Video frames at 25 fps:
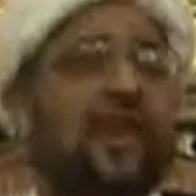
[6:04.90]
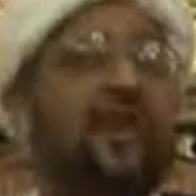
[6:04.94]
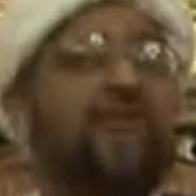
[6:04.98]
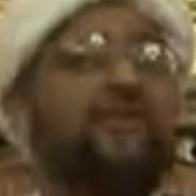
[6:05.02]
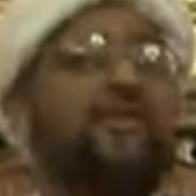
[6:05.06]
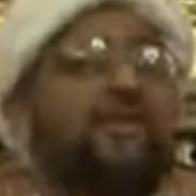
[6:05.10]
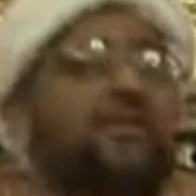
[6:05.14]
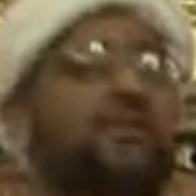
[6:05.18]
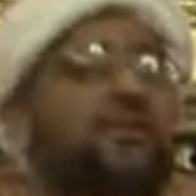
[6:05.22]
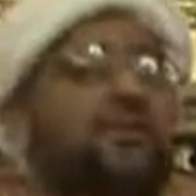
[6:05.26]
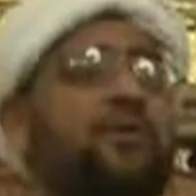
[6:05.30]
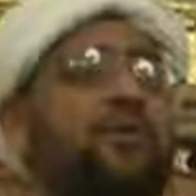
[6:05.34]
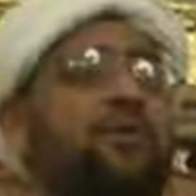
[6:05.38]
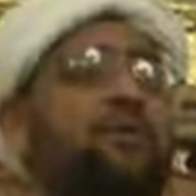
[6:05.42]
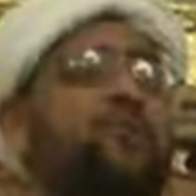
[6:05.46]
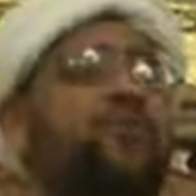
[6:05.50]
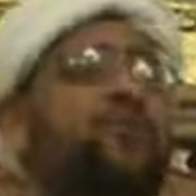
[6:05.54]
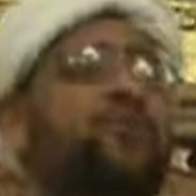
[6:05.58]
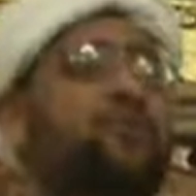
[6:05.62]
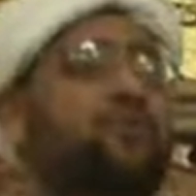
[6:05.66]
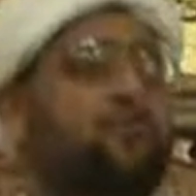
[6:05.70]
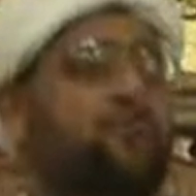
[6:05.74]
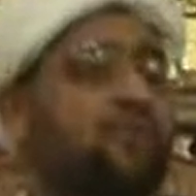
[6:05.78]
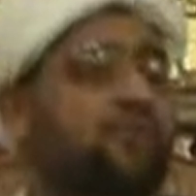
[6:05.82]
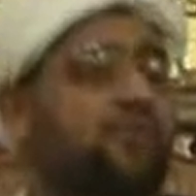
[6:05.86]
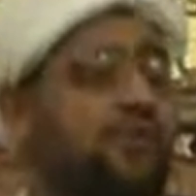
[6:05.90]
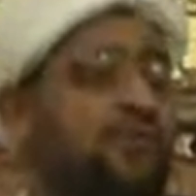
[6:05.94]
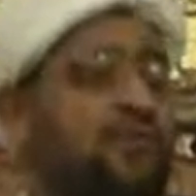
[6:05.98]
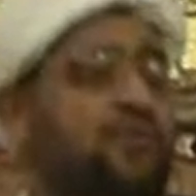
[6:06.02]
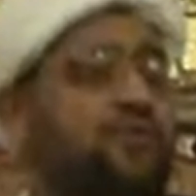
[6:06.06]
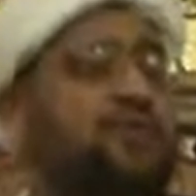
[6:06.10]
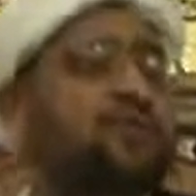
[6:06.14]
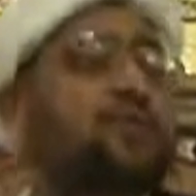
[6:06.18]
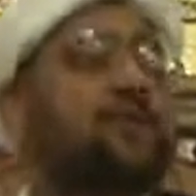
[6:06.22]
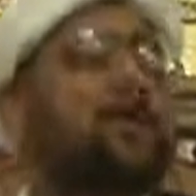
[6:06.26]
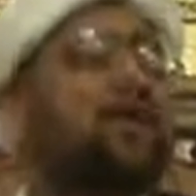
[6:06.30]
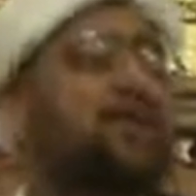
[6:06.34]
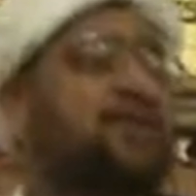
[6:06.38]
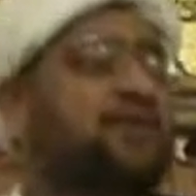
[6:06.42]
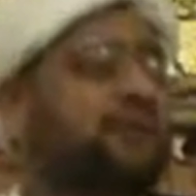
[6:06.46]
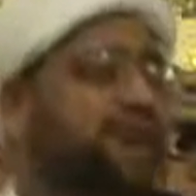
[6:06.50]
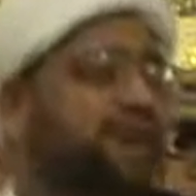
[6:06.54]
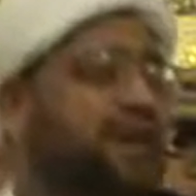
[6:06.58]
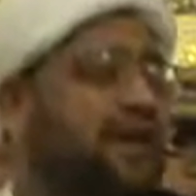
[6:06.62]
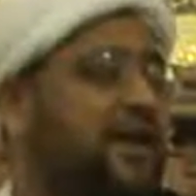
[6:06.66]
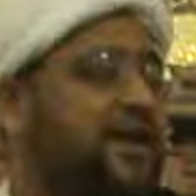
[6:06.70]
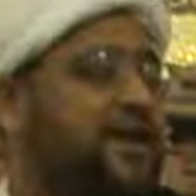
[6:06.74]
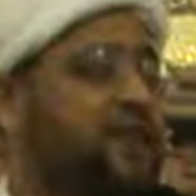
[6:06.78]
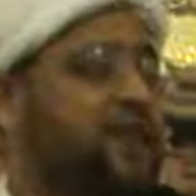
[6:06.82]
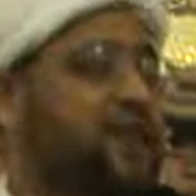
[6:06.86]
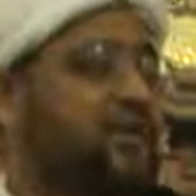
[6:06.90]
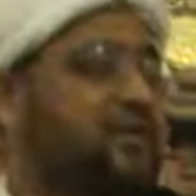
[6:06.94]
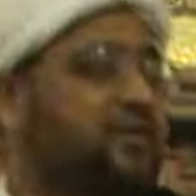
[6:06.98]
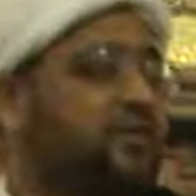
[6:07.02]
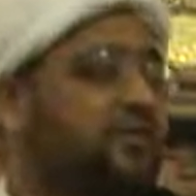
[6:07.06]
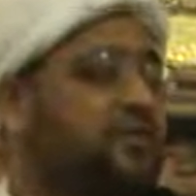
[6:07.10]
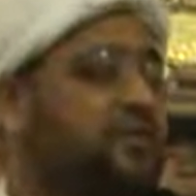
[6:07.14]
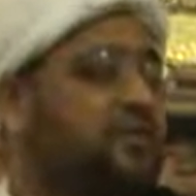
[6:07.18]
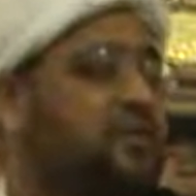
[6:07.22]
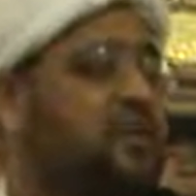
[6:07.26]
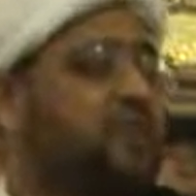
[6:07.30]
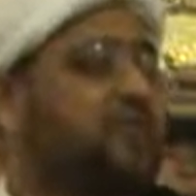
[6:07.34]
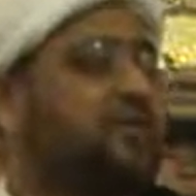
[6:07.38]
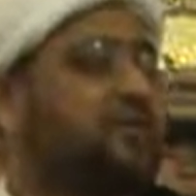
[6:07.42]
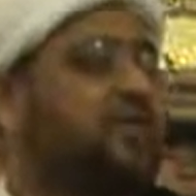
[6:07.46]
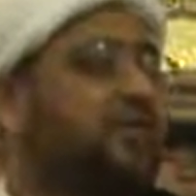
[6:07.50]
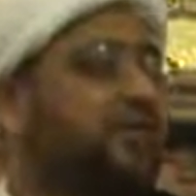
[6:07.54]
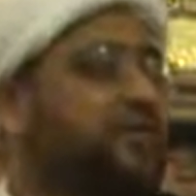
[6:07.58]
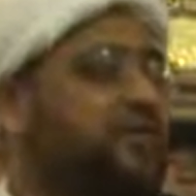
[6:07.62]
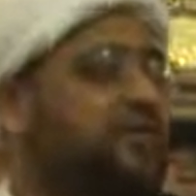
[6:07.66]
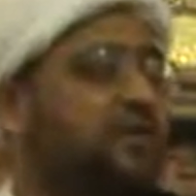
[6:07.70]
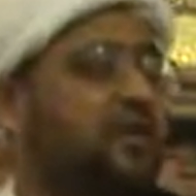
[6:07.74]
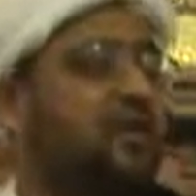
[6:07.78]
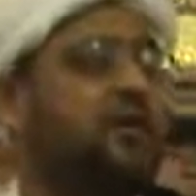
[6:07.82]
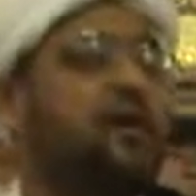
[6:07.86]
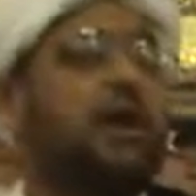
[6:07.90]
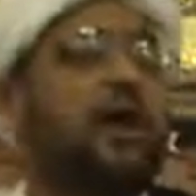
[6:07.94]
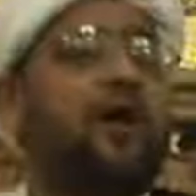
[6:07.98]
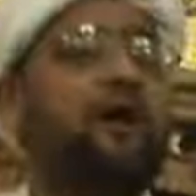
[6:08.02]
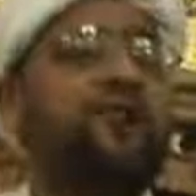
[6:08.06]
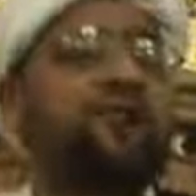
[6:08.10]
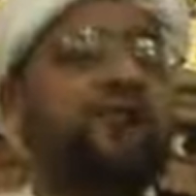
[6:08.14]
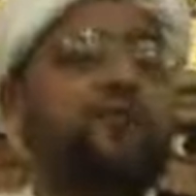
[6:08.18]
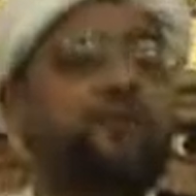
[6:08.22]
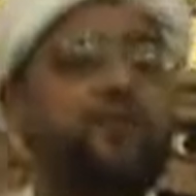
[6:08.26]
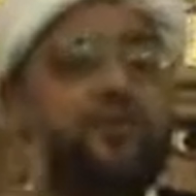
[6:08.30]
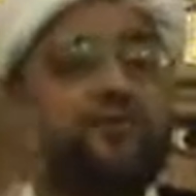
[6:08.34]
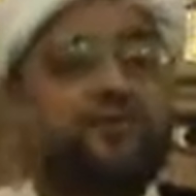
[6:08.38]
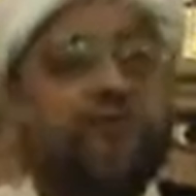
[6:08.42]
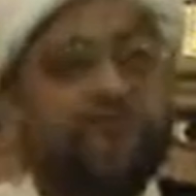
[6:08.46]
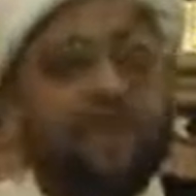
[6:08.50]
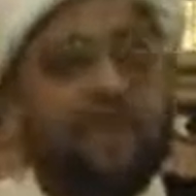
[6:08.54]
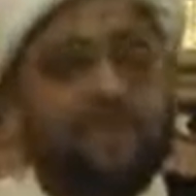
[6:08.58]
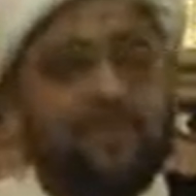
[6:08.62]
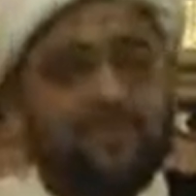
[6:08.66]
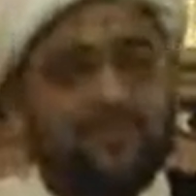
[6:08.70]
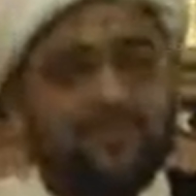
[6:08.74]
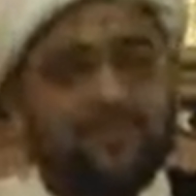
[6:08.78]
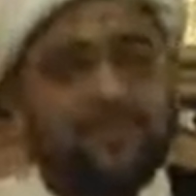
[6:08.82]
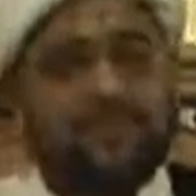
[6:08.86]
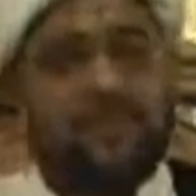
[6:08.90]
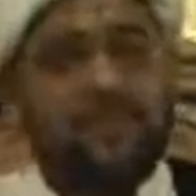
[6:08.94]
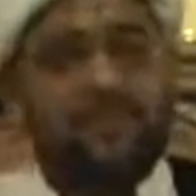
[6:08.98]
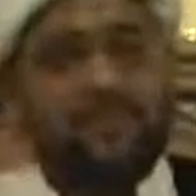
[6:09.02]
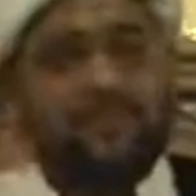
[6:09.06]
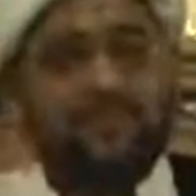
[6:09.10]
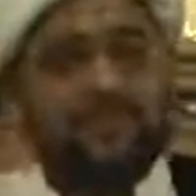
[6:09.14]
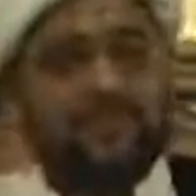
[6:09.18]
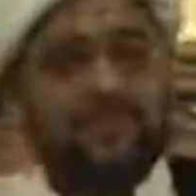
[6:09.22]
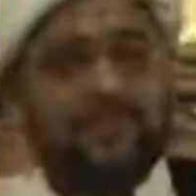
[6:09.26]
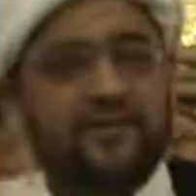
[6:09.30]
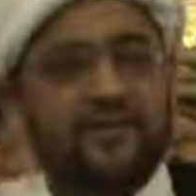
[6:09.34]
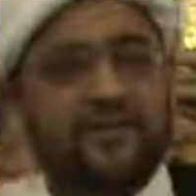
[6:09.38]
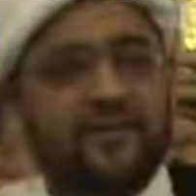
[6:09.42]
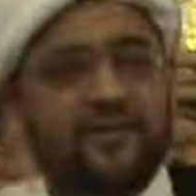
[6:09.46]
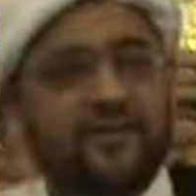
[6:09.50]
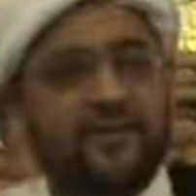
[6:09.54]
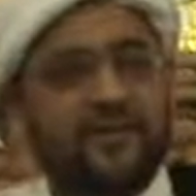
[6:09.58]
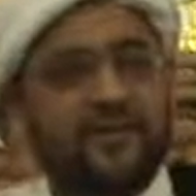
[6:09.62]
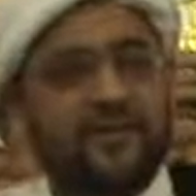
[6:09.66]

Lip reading: it, anyone who's a Muslim would understand the rule and would know how to defend himself.